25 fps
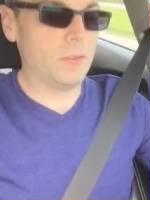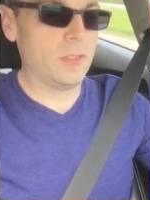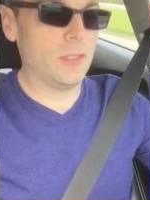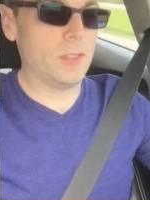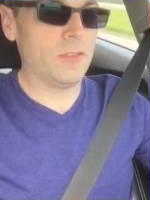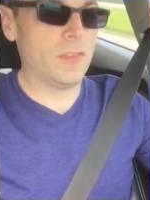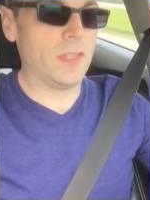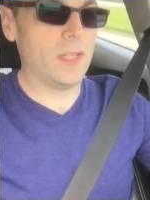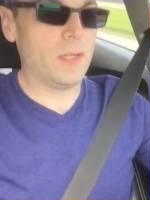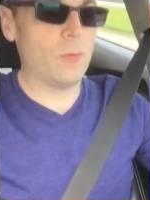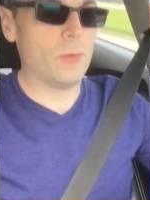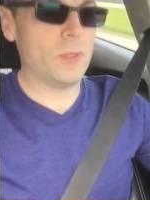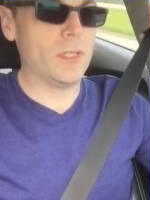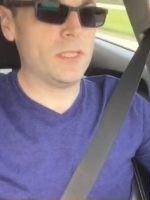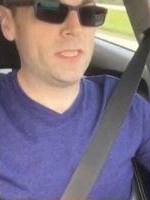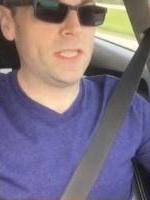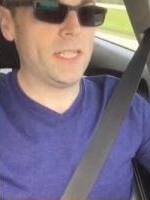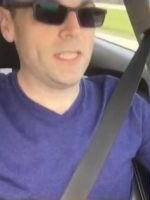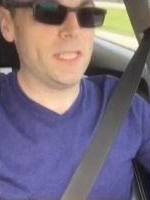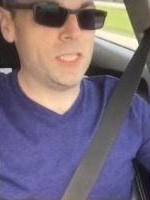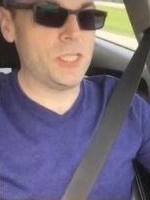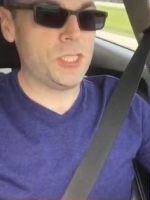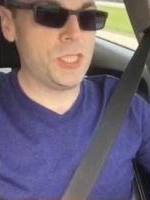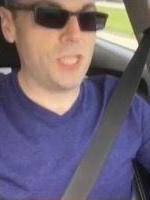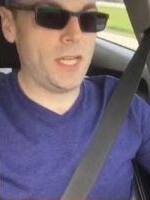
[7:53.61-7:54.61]
don't know if I want to
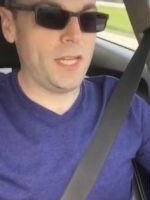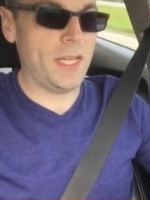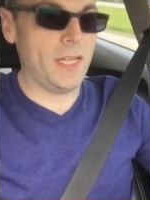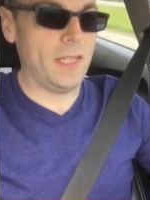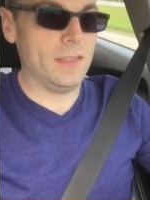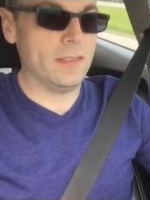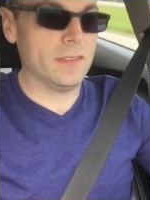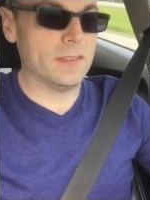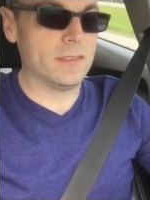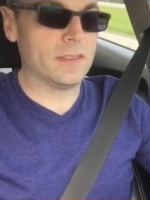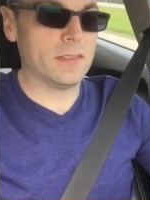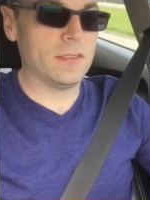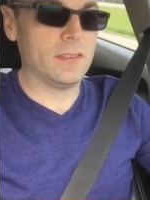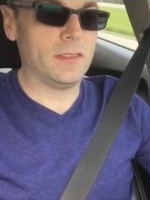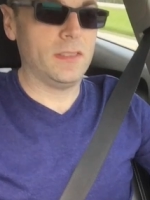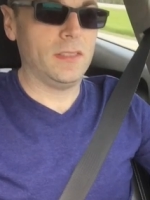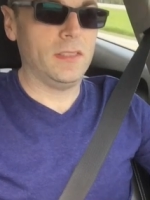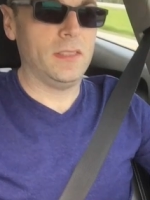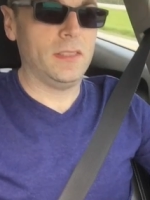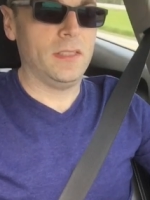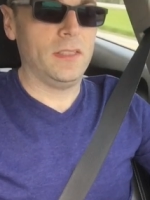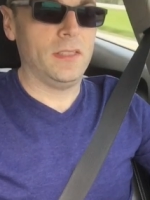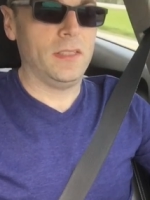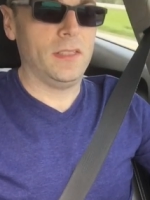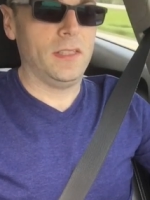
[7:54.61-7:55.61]
take a chance
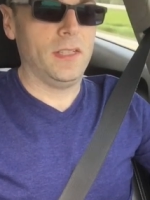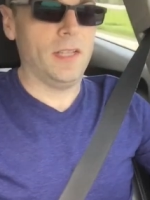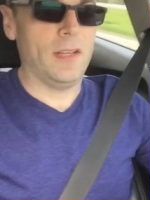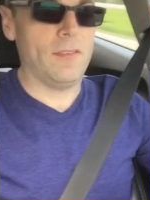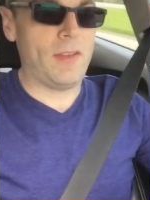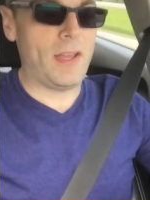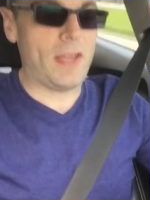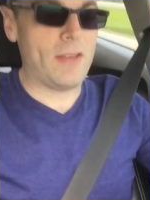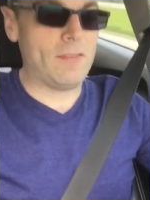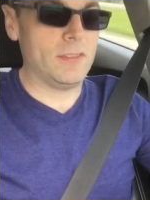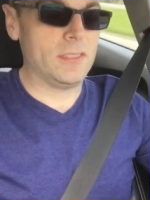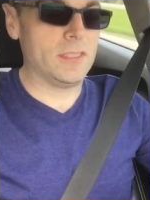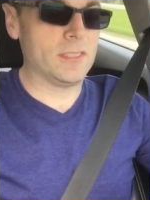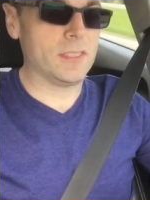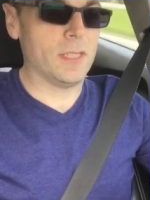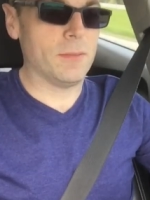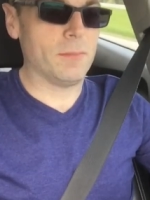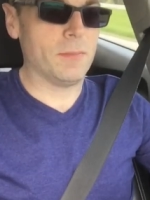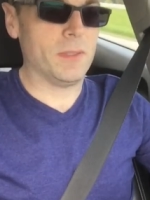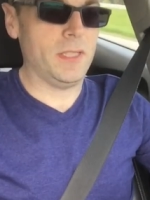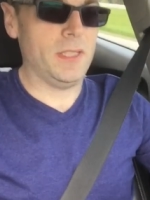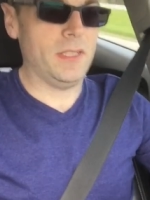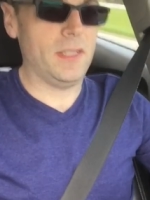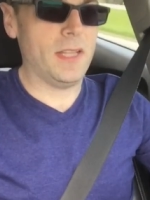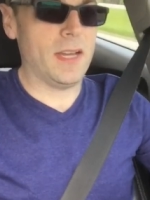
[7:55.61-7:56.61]
having
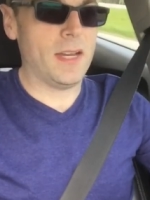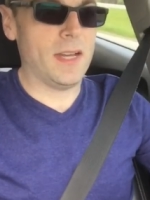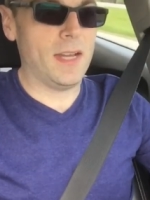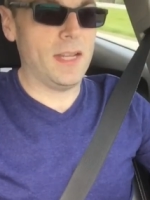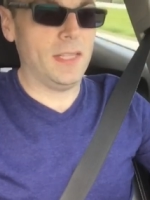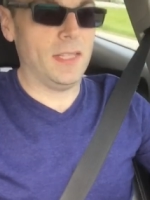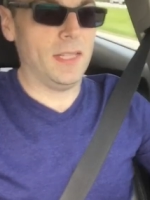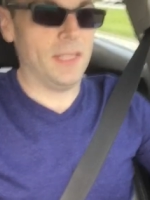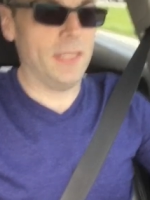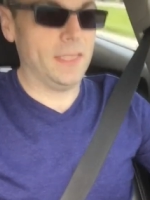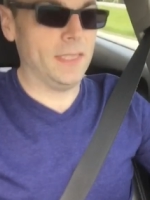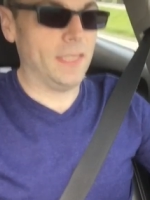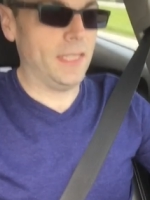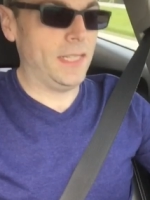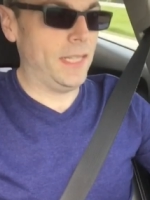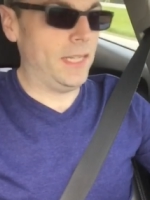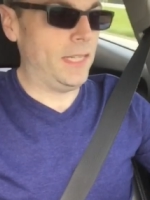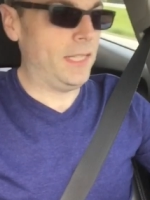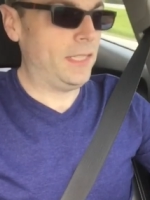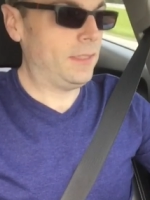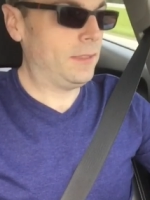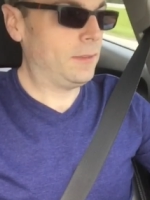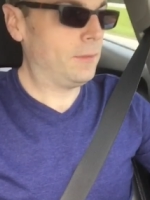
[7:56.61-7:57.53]
something die like that,